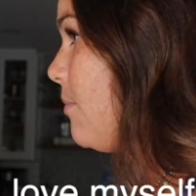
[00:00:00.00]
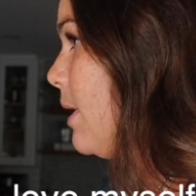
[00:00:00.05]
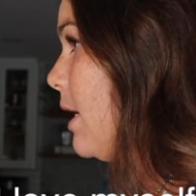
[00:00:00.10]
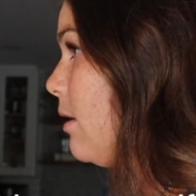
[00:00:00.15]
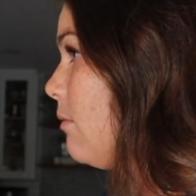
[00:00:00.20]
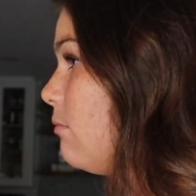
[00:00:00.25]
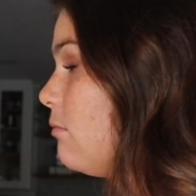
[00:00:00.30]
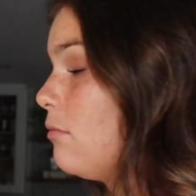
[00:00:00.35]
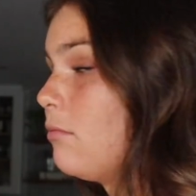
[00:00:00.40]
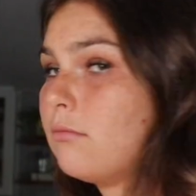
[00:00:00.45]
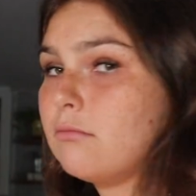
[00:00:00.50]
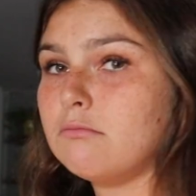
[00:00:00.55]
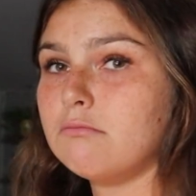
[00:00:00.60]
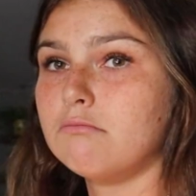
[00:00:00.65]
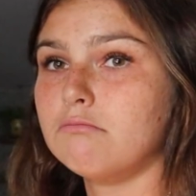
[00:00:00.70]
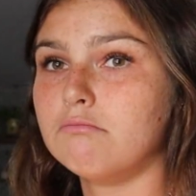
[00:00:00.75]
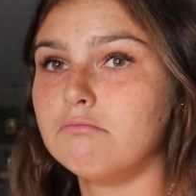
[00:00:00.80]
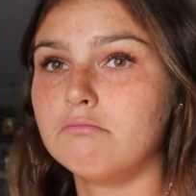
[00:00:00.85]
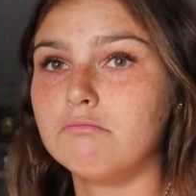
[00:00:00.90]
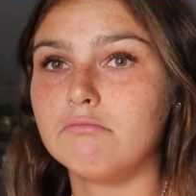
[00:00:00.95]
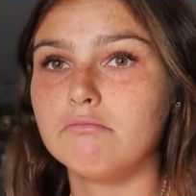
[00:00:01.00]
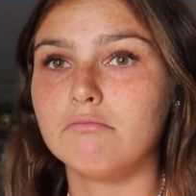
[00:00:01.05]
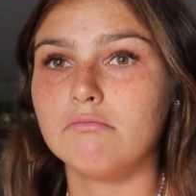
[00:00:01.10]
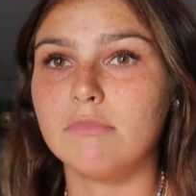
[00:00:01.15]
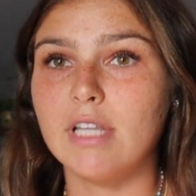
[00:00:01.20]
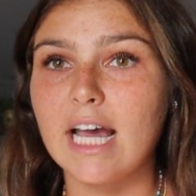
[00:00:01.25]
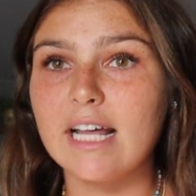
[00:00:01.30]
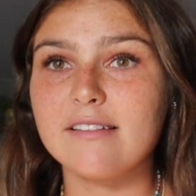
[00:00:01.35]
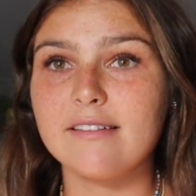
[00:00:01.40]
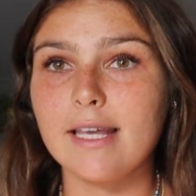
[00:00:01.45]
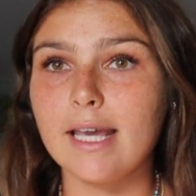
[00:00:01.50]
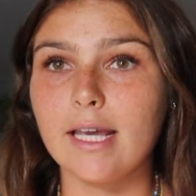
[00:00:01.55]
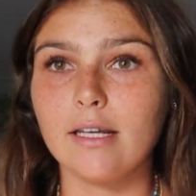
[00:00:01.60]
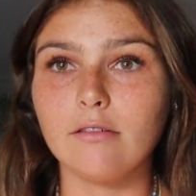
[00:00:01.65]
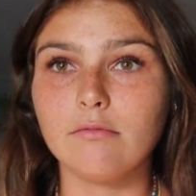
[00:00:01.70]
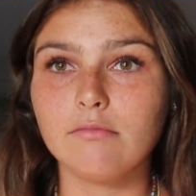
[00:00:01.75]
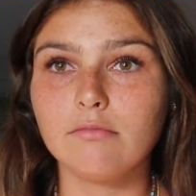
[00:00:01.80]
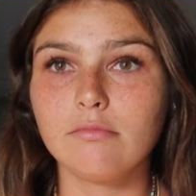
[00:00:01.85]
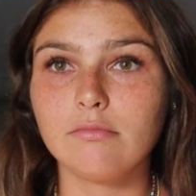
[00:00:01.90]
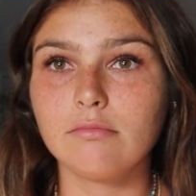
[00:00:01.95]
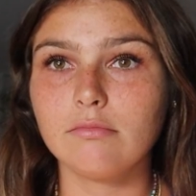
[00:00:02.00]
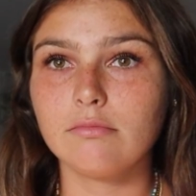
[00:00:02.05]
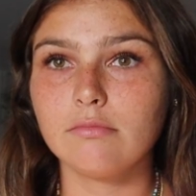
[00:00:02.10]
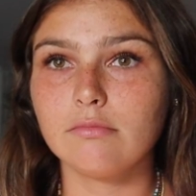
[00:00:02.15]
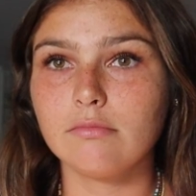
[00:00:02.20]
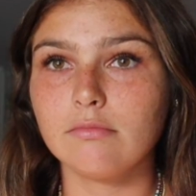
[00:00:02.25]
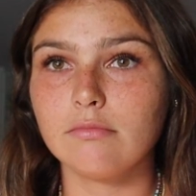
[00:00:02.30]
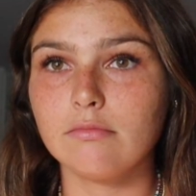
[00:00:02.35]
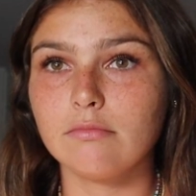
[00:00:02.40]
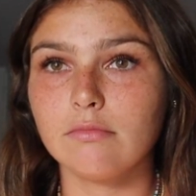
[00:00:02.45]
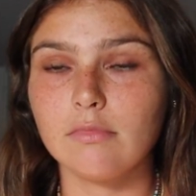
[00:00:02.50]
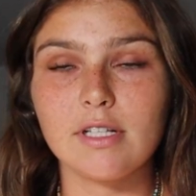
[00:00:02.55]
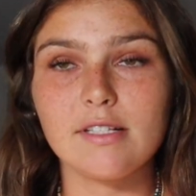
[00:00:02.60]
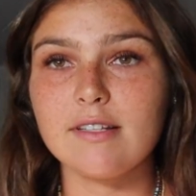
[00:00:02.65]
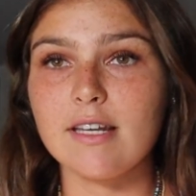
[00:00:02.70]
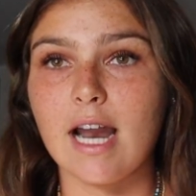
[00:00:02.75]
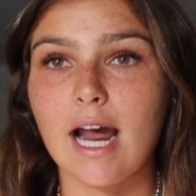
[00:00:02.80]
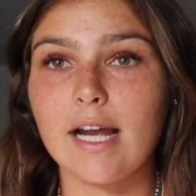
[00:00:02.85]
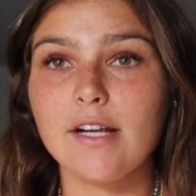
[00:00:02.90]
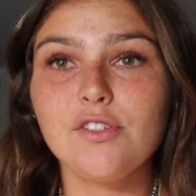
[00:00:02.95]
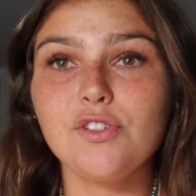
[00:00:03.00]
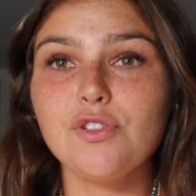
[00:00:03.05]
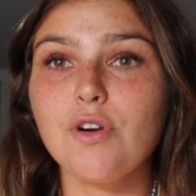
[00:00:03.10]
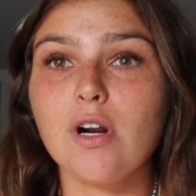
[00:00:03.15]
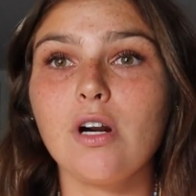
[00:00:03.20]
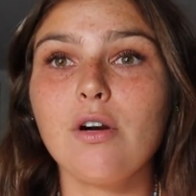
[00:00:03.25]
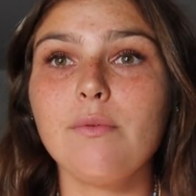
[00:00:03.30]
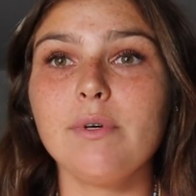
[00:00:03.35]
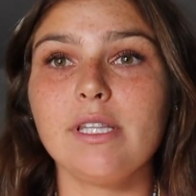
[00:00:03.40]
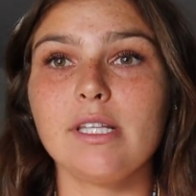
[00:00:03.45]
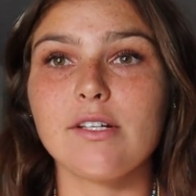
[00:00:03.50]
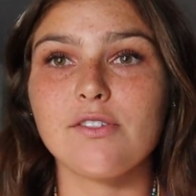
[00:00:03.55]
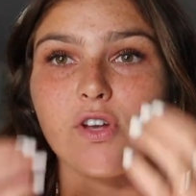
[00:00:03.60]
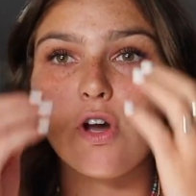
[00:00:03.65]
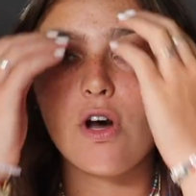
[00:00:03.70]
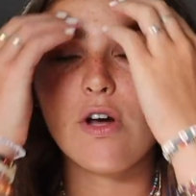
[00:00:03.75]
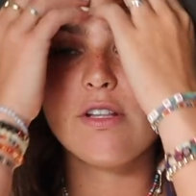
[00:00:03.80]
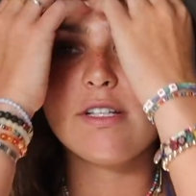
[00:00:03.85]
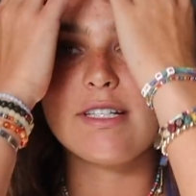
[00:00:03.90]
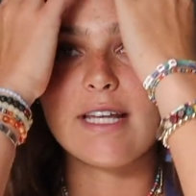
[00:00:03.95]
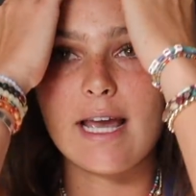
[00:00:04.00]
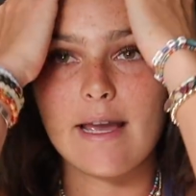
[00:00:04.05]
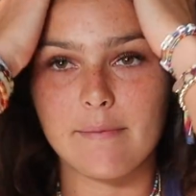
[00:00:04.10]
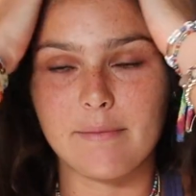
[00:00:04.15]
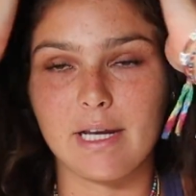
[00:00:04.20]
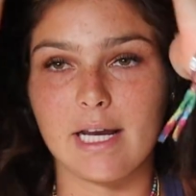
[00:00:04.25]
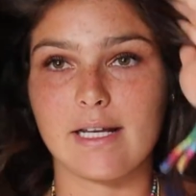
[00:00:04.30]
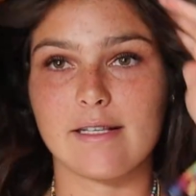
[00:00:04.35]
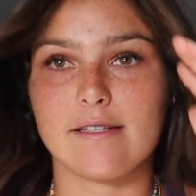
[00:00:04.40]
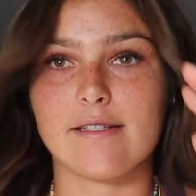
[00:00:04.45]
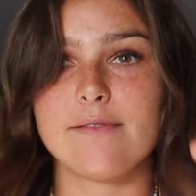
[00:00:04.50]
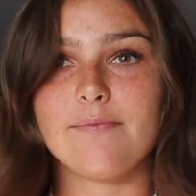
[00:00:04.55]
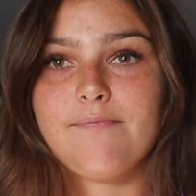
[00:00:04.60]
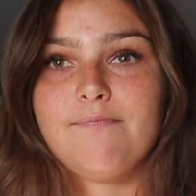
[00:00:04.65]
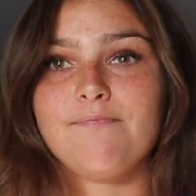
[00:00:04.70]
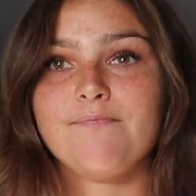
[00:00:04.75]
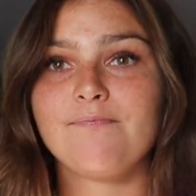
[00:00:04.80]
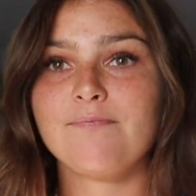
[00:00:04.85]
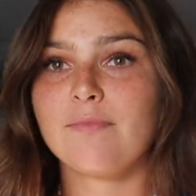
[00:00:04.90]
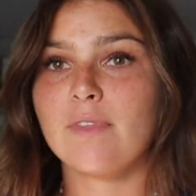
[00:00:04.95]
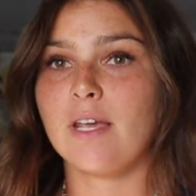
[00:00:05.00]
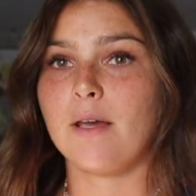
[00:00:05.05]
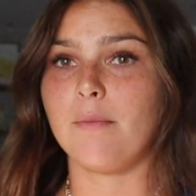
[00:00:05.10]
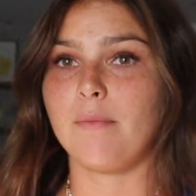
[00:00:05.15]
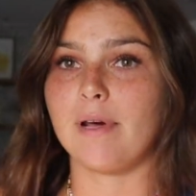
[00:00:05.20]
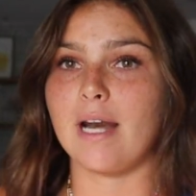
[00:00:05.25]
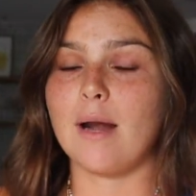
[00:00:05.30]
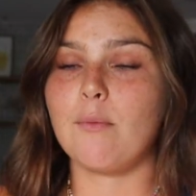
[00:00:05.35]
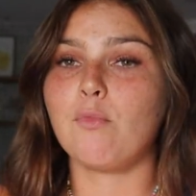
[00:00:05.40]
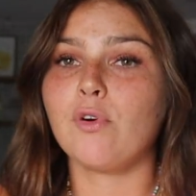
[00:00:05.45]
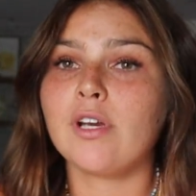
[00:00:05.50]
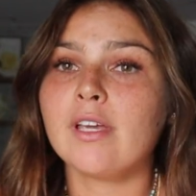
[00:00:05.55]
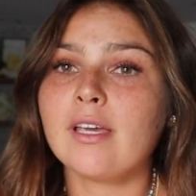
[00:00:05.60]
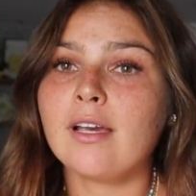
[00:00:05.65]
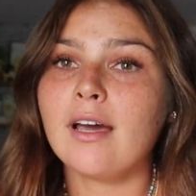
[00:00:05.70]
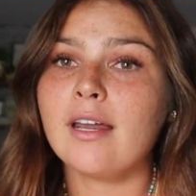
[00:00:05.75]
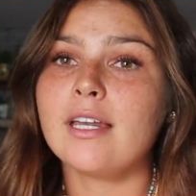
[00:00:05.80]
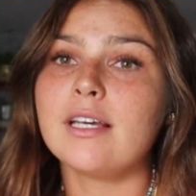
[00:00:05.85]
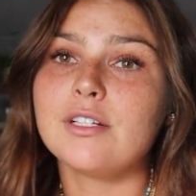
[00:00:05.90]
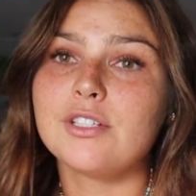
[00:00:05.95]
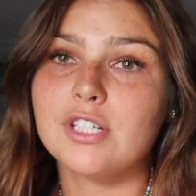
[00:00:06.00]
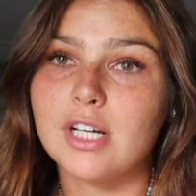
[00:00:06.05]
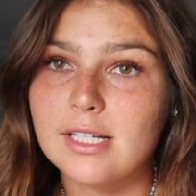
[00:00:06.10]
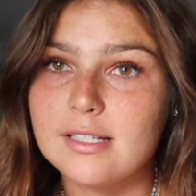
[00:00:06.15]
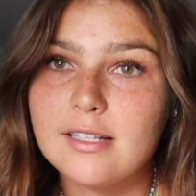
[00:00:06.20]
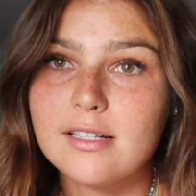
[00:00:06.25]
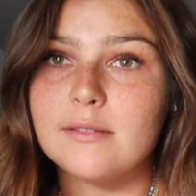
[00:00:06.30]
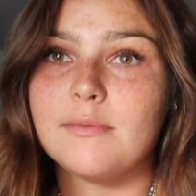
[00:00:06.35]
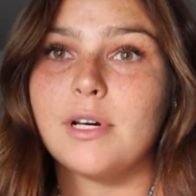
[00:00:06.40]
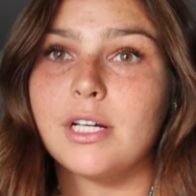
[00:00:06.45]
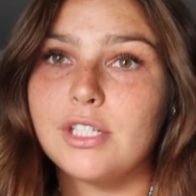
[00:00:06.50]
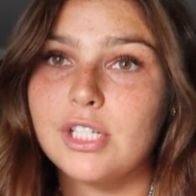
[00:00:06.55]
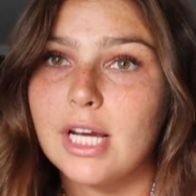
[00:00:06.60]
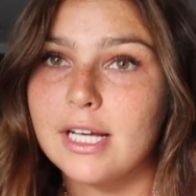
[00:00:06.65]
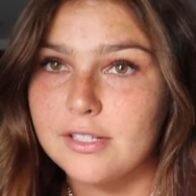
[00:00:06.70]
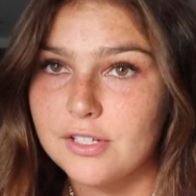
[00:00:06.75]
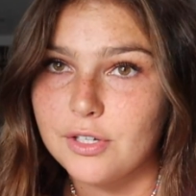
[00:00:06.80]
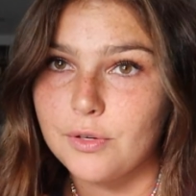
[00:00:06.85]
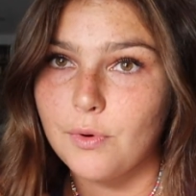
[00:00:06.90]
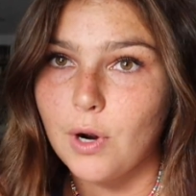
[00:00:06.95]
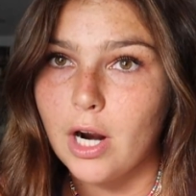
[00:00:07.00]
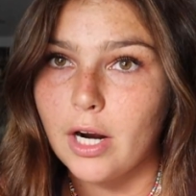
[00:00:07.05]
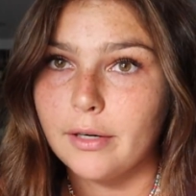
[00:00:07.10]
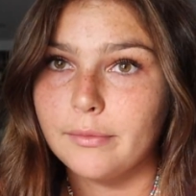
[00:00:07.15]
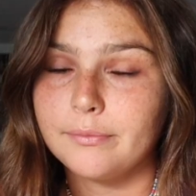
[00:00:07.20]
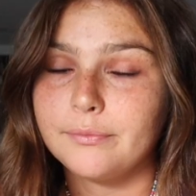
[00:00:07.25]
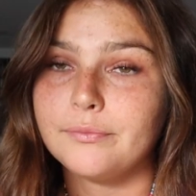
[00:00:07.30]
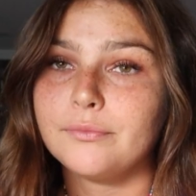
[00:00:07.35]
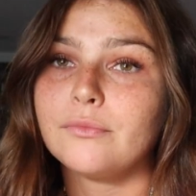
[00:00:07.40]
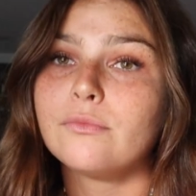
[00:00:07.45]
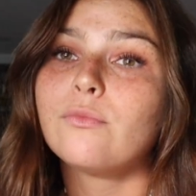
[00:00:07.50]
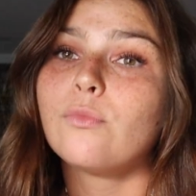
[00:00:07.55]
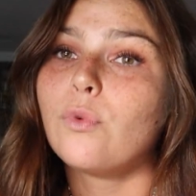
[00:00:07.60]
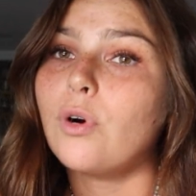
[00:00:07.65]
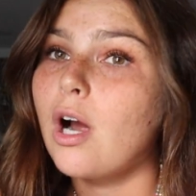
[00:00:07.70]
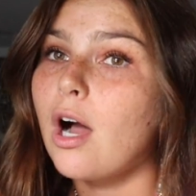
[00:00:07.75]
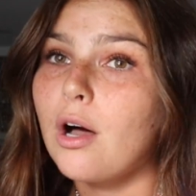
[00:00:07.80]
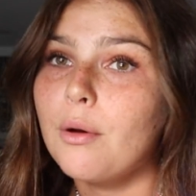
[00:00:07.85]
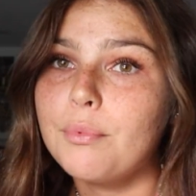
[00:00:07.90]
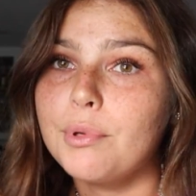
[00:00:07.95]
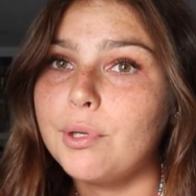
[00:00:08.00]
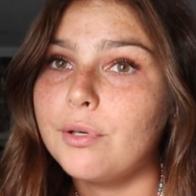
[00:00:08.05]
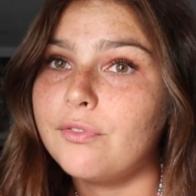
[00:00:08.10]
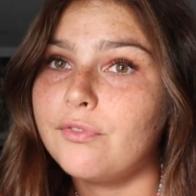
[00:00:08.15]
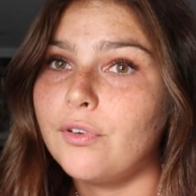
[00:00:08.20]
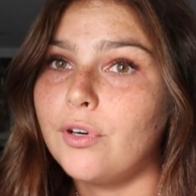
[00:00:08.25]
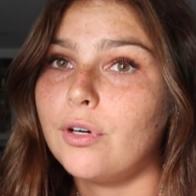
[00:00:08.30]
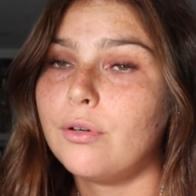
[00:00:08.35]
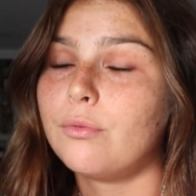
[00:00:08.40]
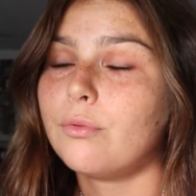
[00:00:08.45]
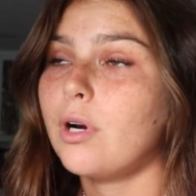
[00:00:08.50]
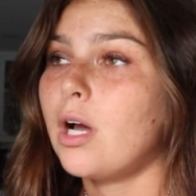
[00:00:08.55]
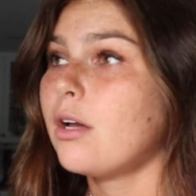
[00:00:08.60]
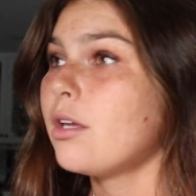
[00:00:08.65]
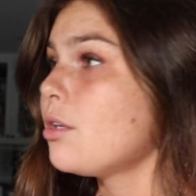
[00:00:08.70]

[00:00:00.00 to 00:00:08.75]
me. That's it. Listen, I struggle with this all the time, guys. But I'm working on it just as much as you are. We're all beautiful. We're all